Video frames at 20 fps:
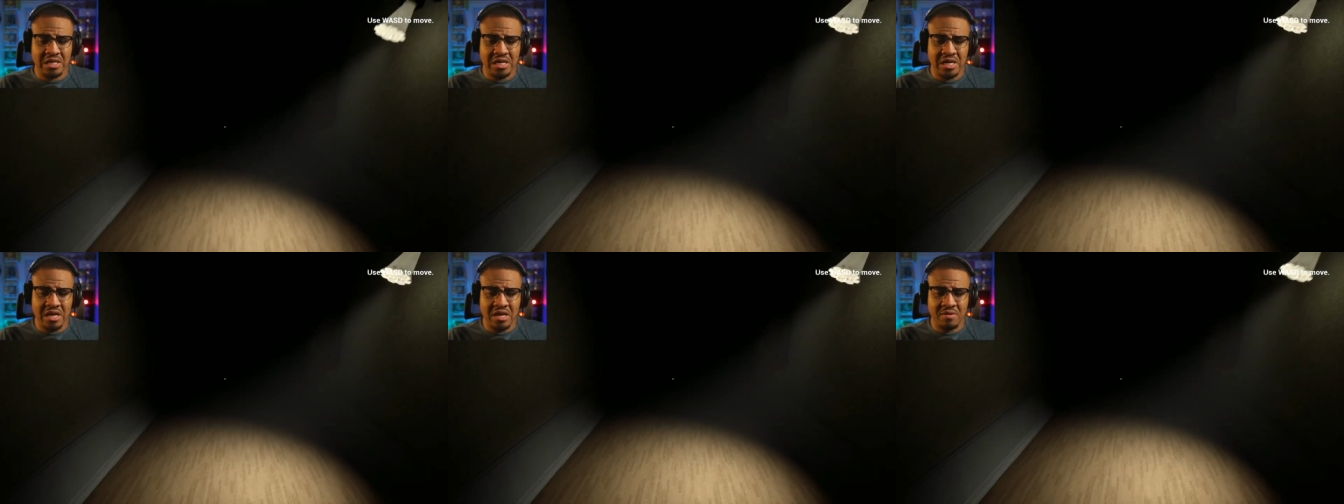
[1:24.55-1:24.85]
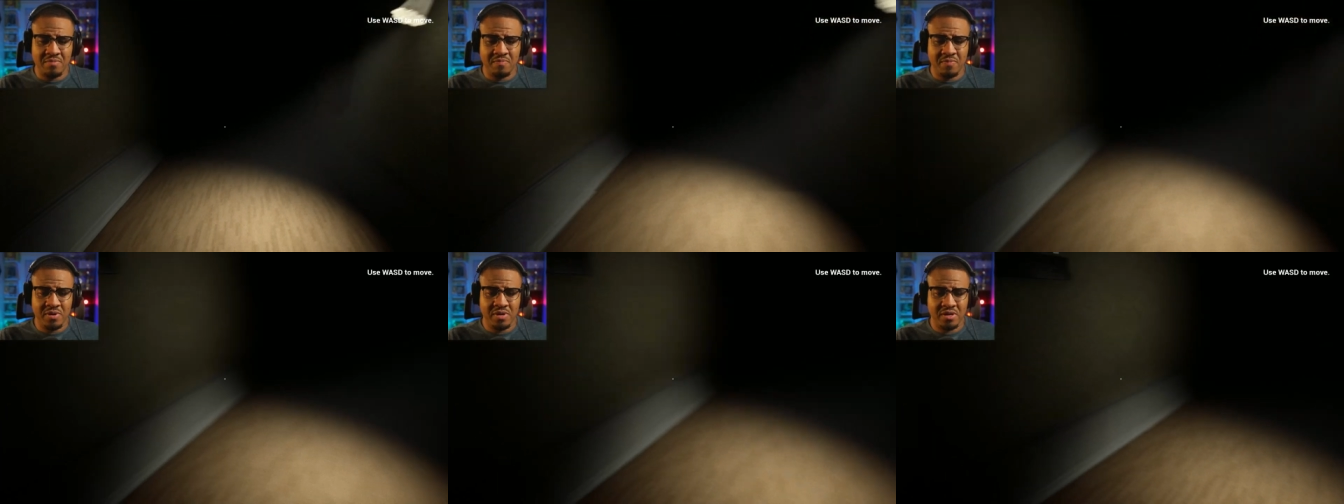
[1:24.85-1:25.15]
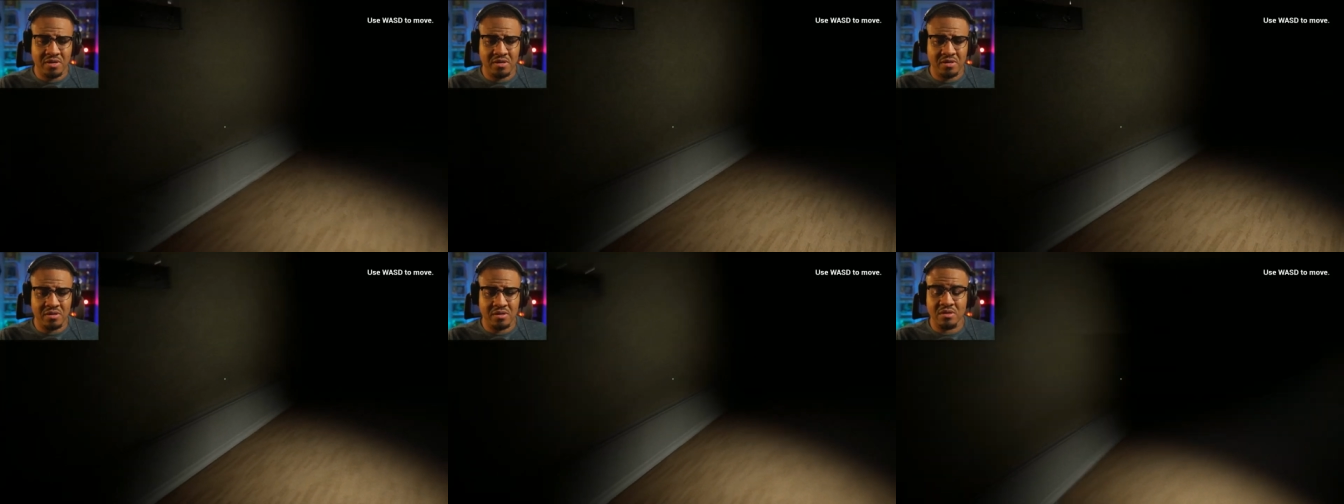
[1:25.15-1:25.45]
up.
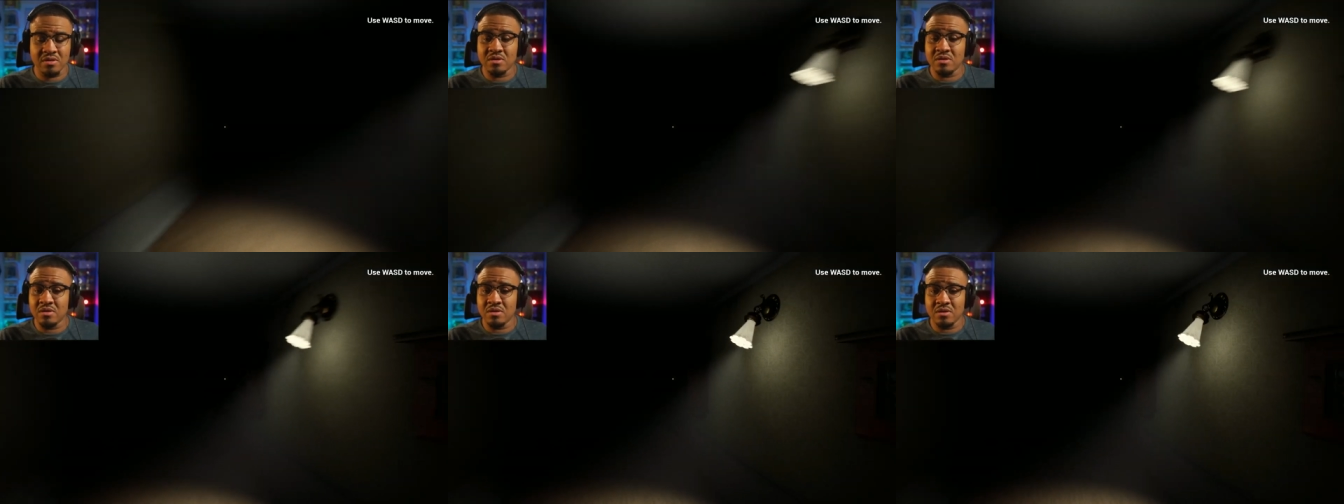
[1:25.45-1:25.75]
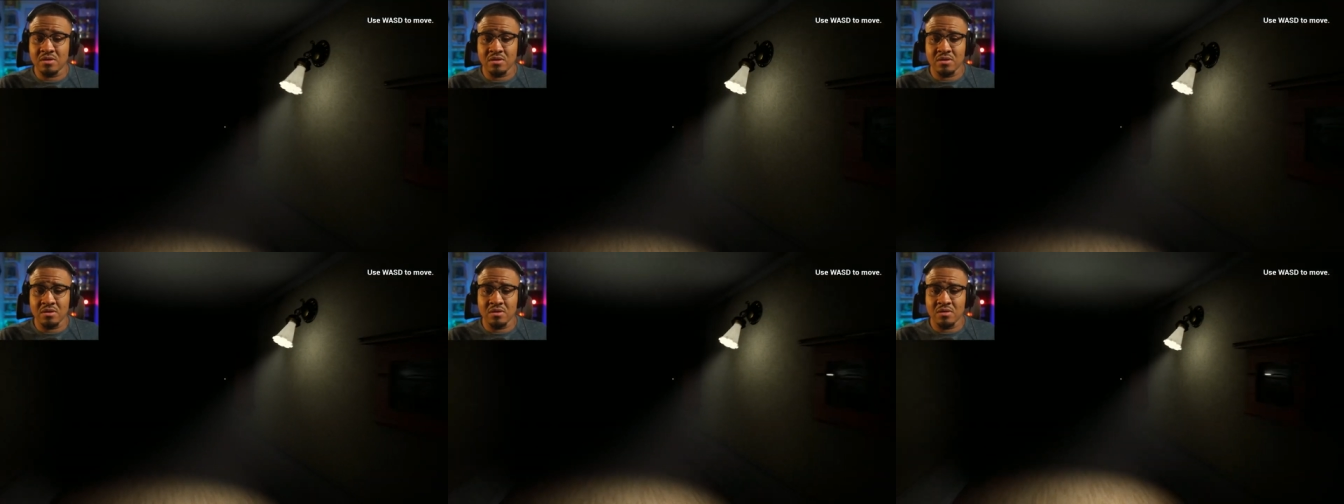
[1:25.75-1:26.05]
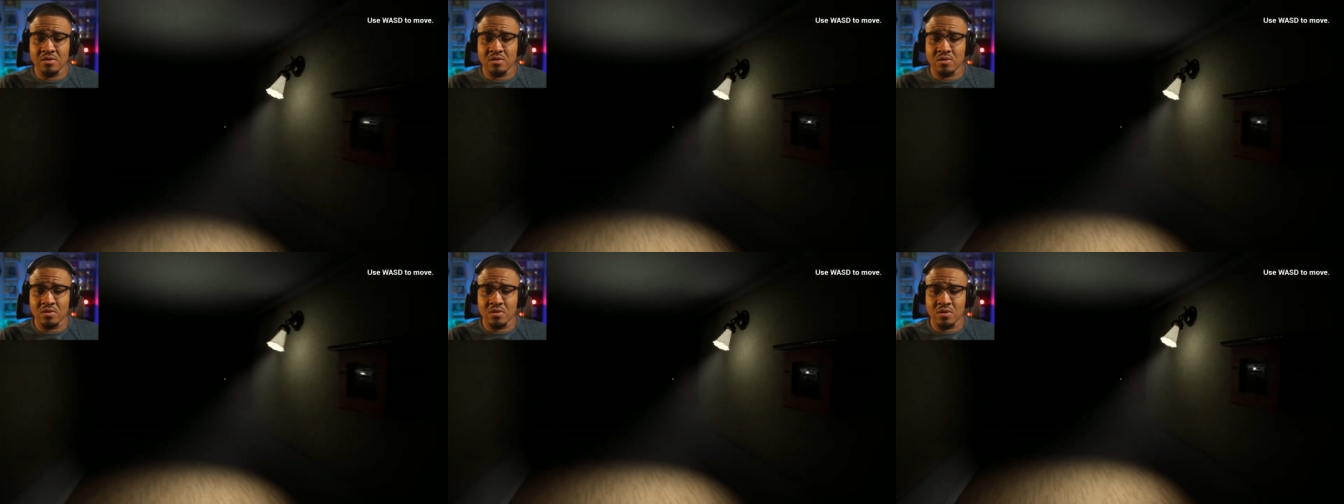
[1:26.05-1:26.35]

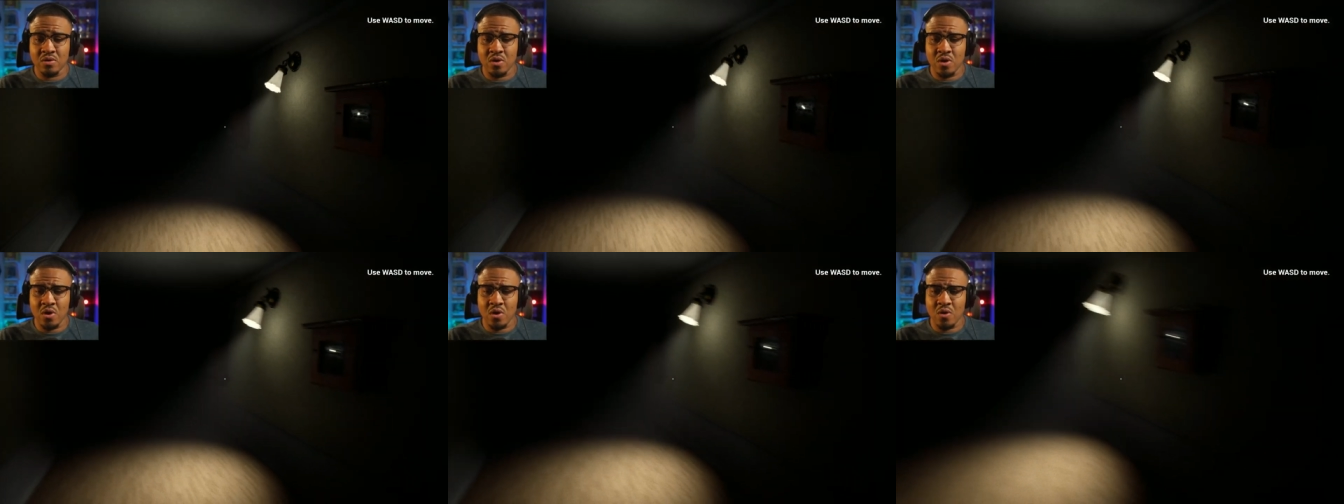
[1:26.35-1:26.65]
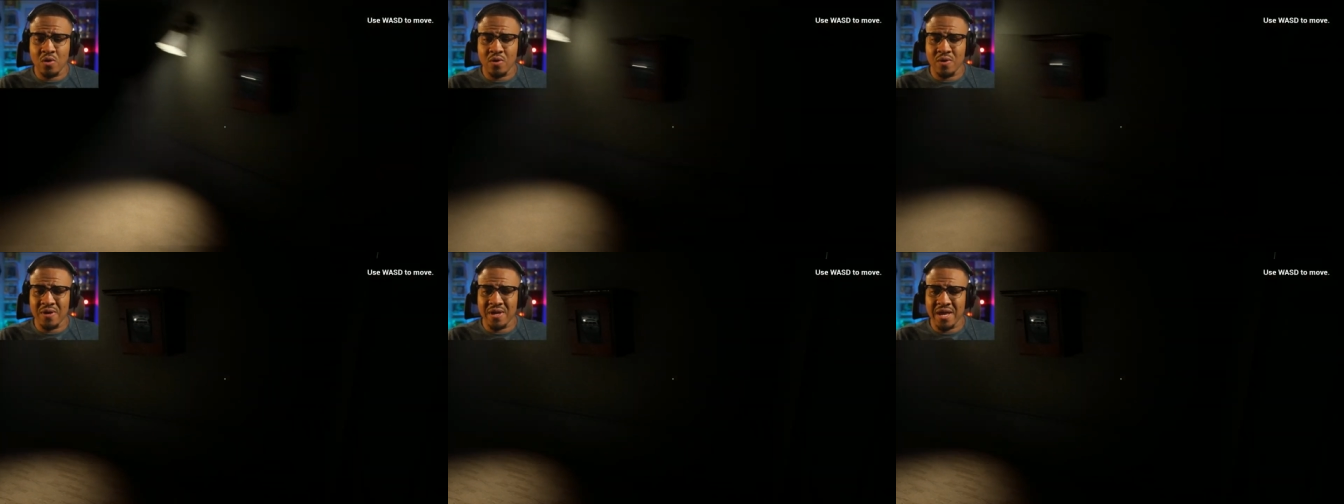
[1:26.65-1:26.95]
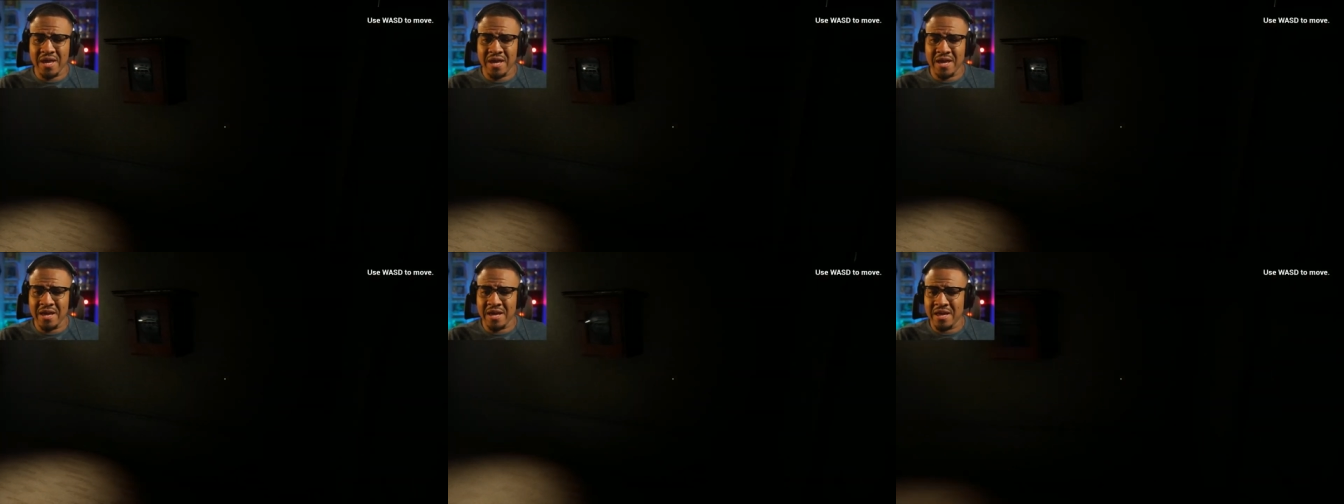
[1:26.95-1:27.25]
Oh,
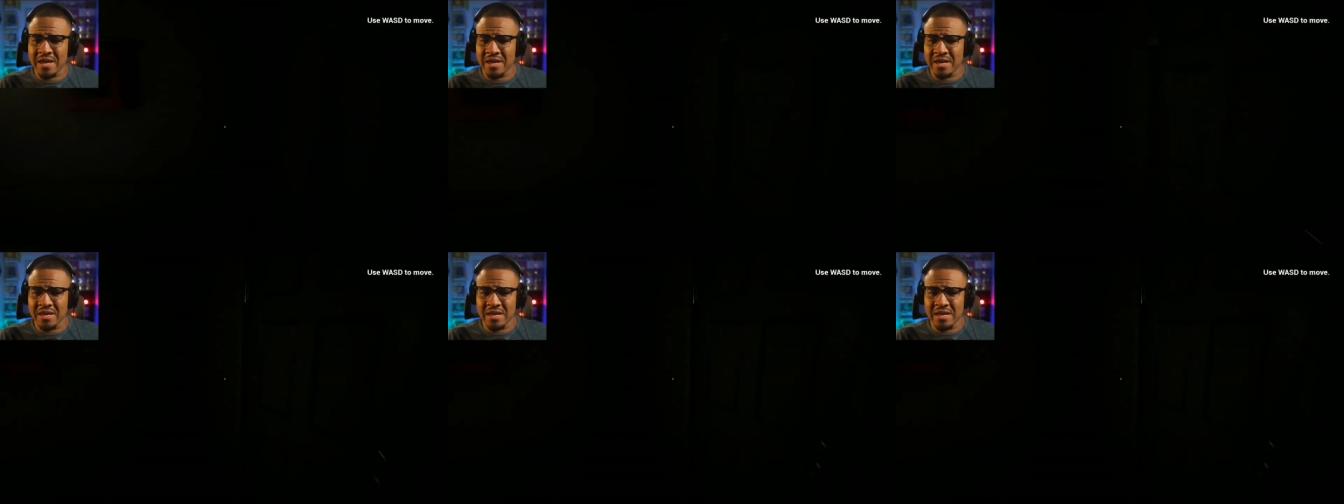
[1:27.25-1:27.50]
okay.